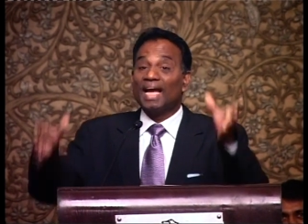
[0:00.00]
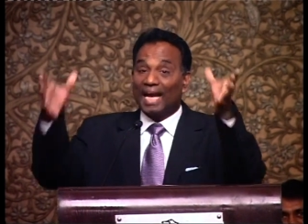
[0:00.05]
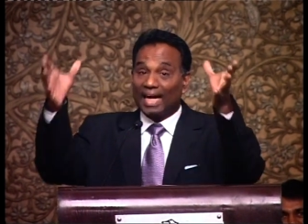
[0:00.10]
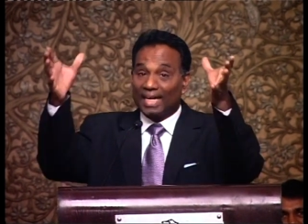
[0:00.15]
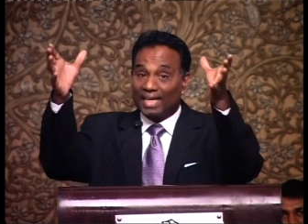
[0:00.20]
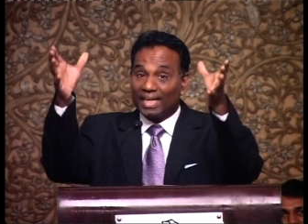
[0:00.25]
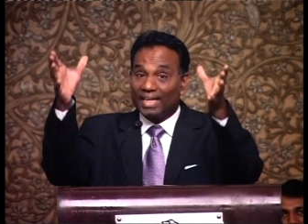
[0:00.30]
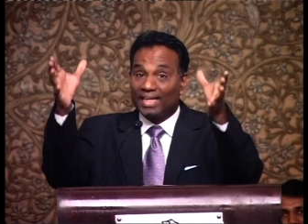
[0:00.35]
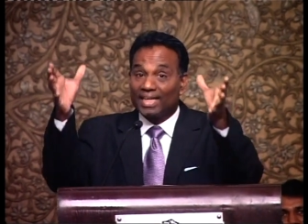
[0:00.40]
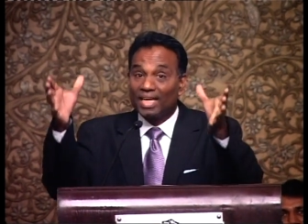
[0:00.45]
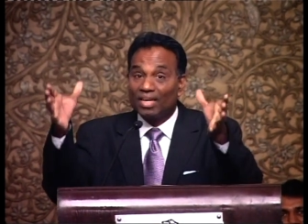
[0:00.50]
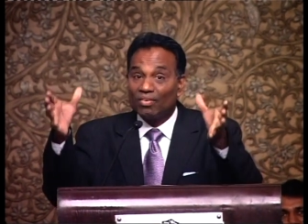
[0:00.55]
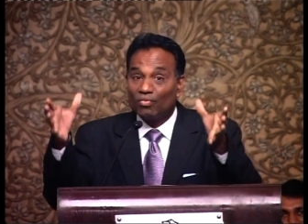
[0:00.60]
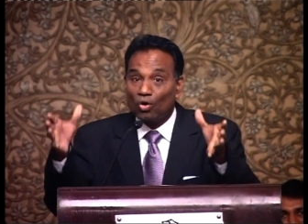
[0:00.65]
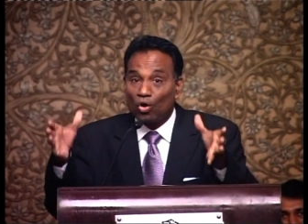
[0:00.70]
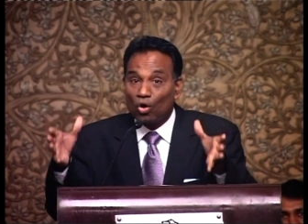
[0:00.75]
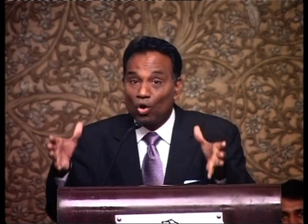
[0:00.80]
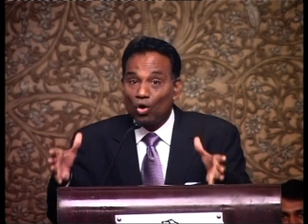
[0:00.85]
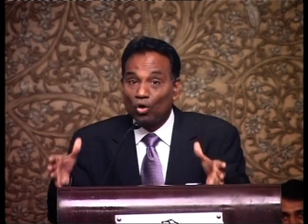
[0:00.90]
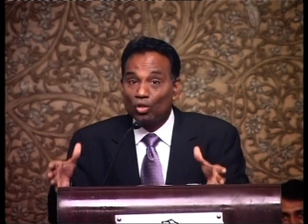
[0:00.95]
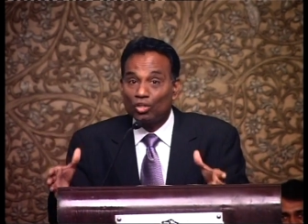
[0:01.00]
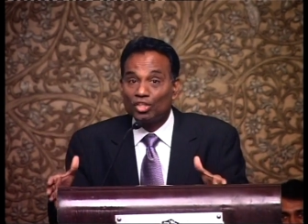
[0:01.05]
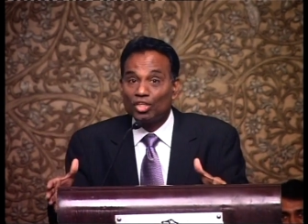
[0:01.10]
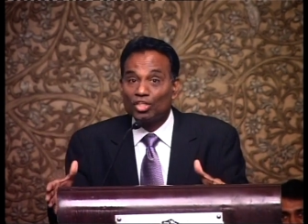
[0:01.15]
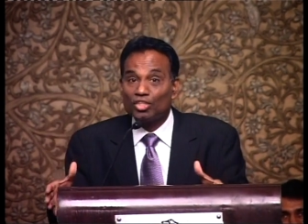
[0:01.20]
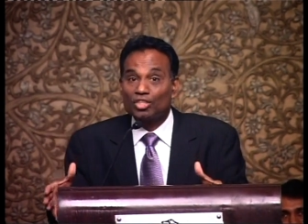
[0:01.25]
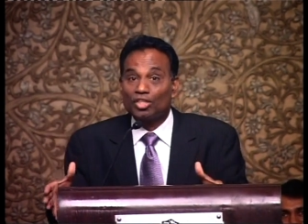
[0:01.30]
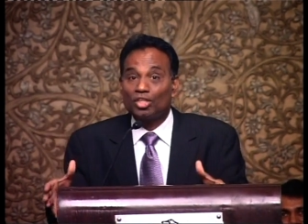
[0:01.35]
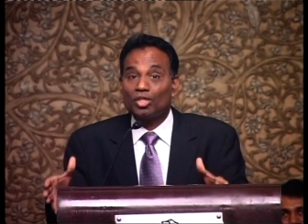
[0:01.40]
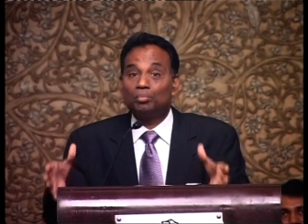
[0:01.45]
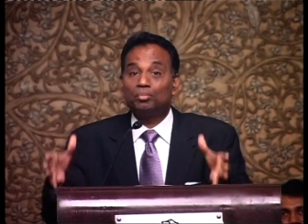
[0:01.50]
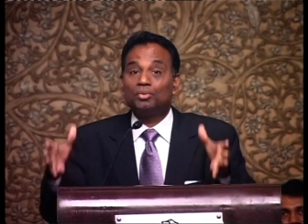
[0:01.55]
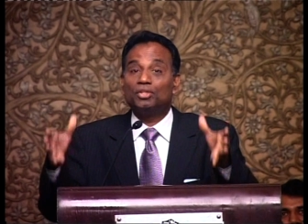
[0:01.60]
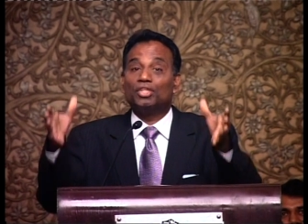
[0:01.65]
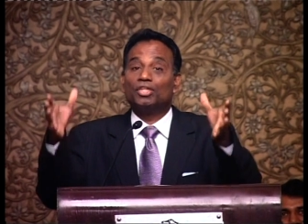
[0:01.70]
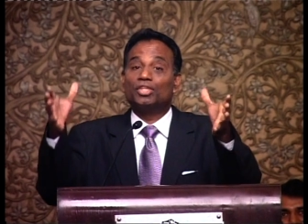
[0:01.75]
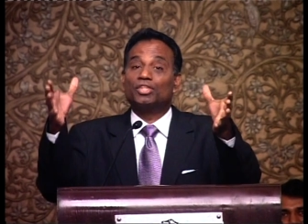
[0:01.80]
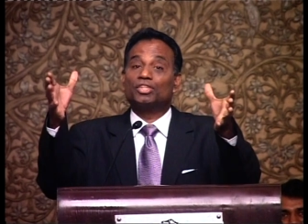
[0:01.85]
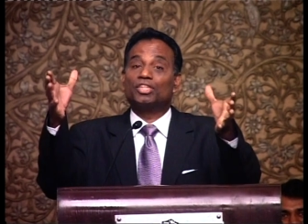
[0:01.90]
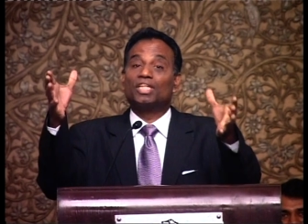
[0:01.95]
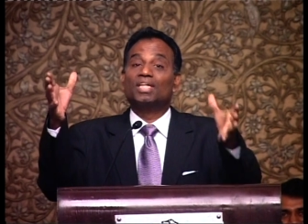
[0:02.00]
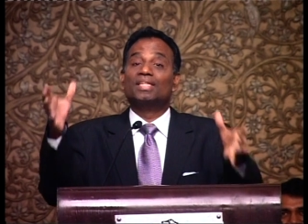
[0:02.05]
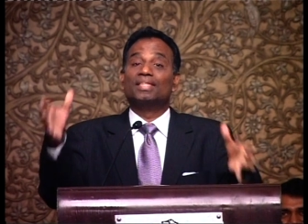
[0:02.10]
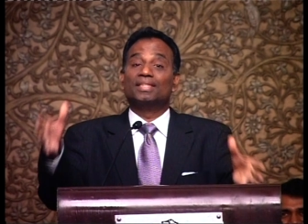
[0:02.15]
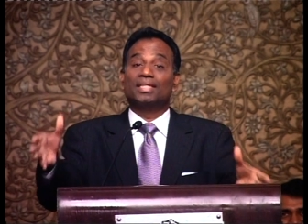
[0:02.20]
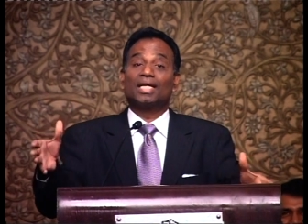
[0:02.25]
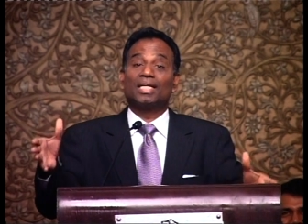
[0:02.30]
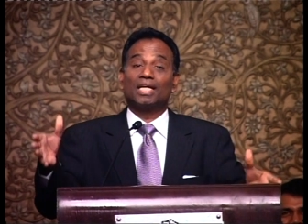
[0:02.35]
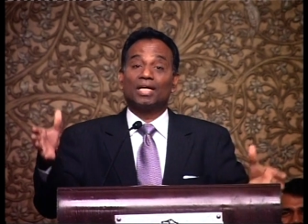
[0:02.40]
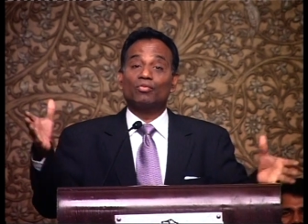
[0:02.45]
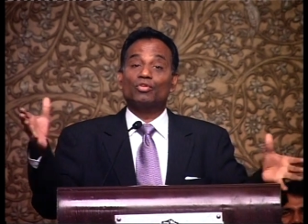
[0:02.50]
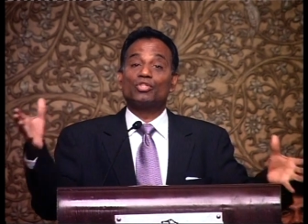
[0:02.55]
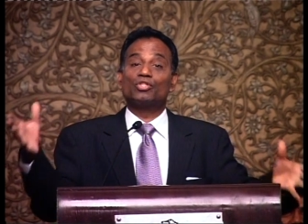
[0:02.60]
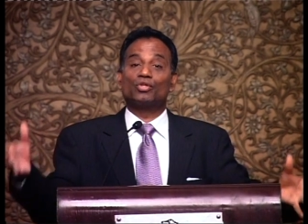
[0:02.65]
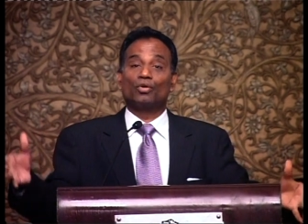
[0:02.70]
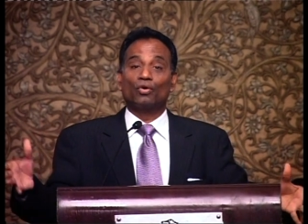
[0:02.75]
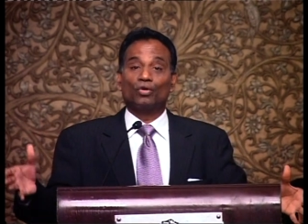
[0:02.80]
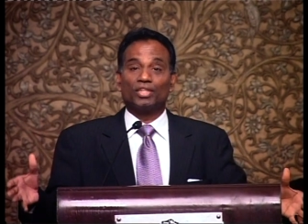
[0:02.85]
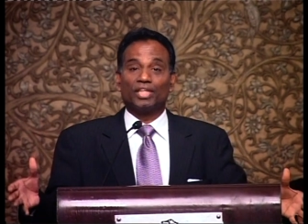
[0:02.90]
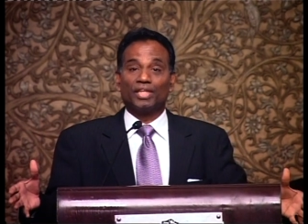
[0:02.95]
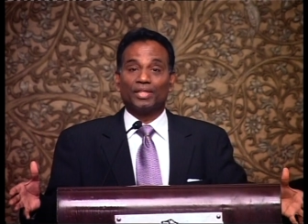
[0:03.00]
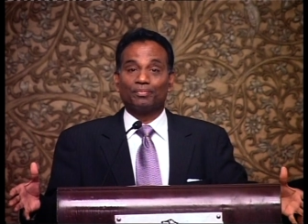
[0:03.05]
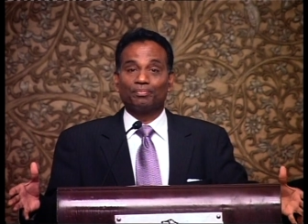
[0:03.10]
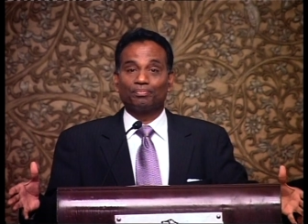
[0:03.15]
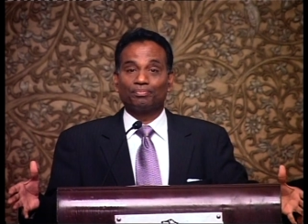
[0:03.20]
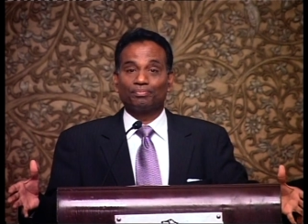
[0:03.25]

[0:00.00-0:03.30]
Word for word: and I gave all the scriptures that I was quoting.